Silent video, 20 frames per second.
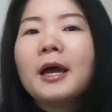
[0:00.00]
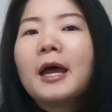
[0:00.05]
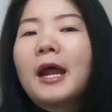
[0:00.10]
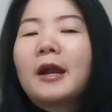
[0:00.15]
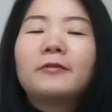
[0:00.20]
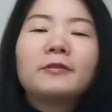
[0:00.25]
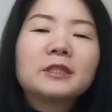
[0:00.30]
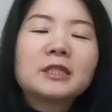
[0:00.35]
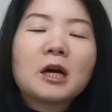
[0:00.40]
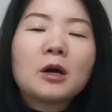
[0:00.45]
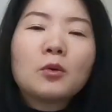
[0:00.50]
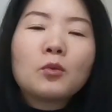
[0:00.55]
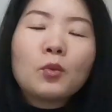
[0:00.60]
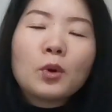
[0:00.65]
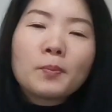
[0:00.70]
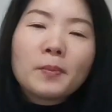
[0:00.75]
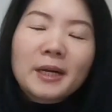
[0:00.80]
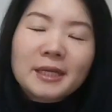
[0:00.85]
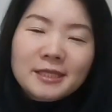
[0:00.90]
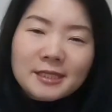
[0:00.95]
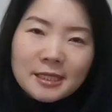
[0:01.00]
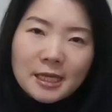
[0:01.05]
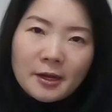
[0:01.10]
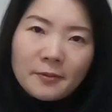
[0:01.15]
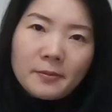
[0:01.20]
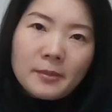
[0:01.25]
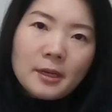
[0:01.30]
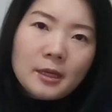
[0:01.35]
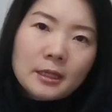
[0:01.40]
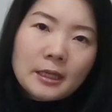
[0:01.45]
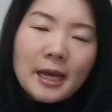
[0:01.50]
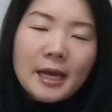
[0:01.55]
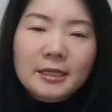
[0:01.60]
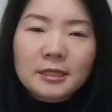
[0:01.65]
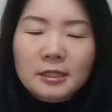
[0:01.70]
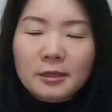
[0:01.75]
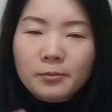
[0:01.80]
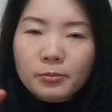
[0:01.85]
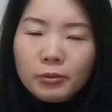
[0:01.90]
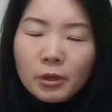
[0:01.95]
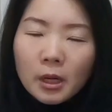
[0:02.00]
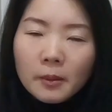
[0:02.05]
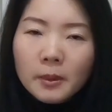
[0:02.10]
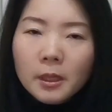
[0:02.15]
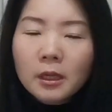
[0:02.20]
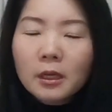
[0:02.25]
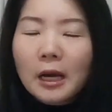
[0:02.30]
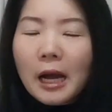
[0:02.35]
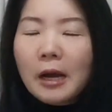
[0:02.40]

Every time when my stomach has some problem,